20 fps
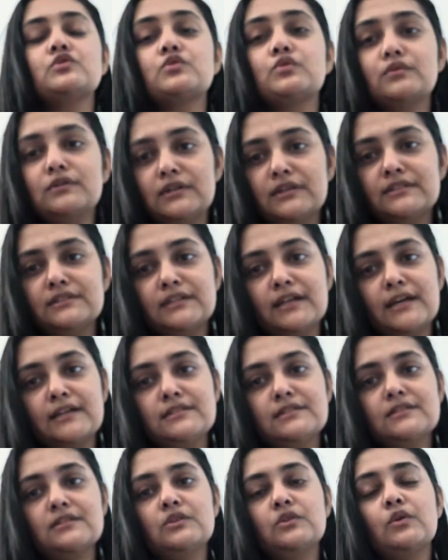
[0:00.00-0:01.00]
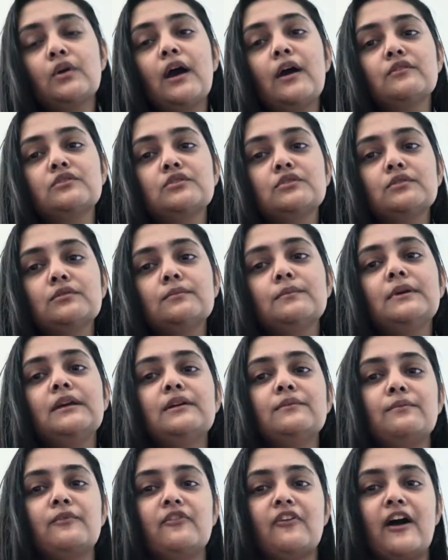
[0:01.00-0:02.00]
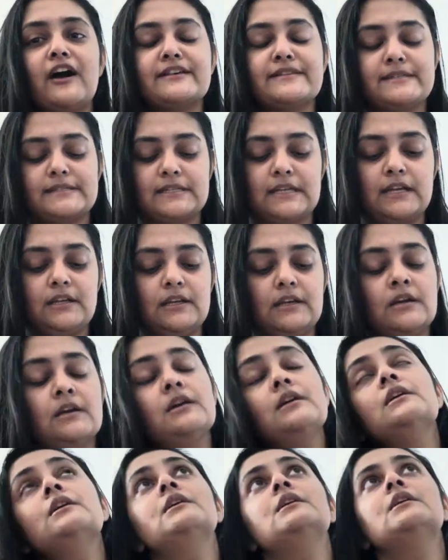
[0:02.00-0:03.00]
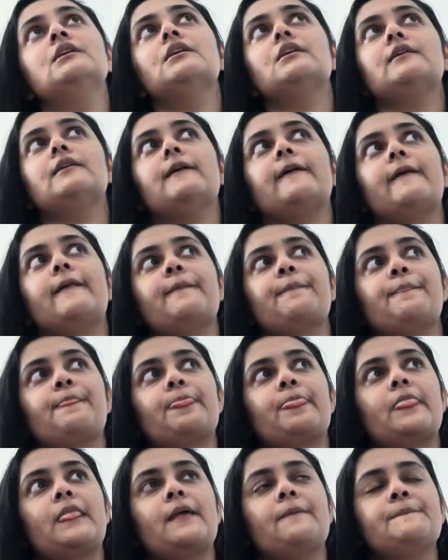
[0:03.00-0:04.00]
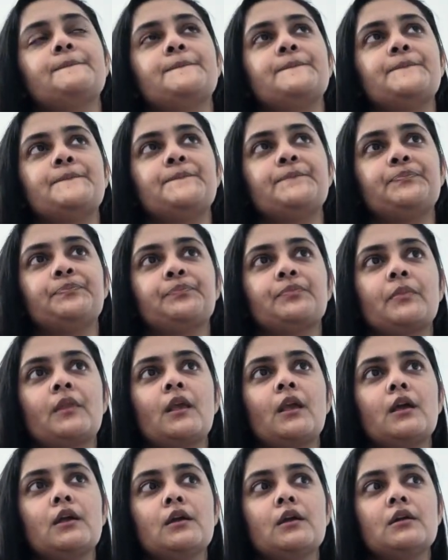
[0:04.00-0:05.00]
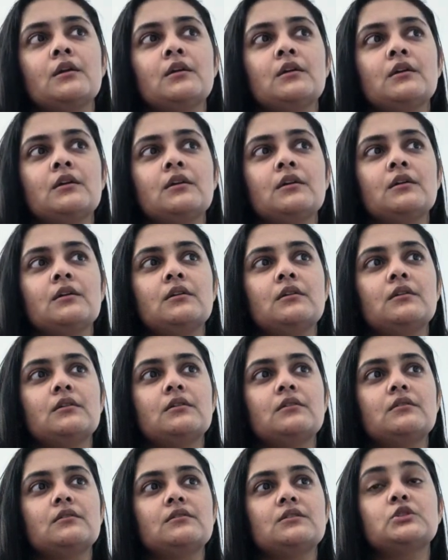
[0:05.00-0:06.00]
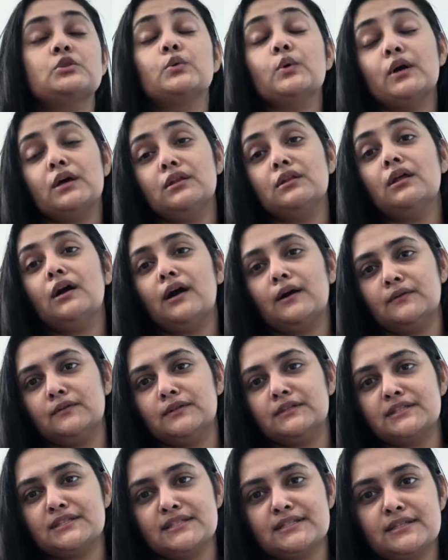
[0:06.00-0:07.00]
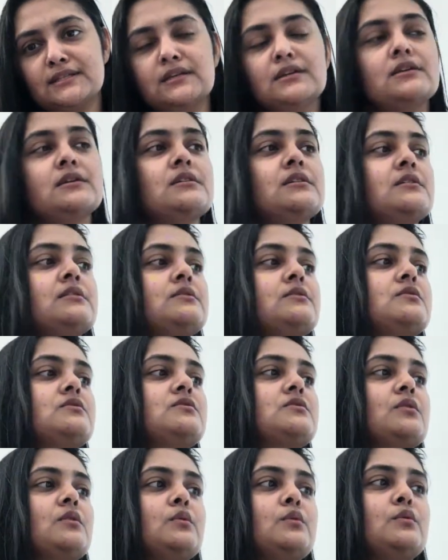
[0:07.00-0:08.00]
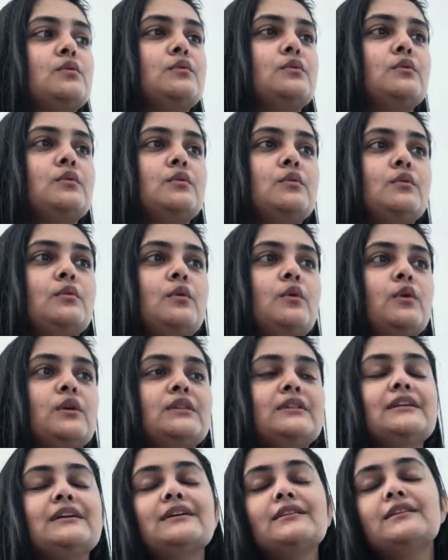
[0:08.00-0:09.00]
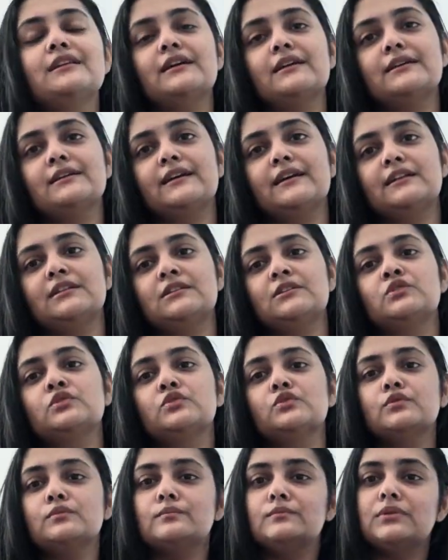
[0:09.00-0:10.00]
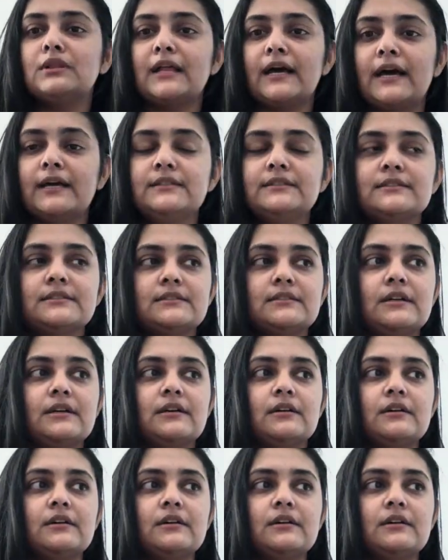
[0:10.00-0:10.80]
sugar test. You have to be fasting 12 hours. So only they get two bloods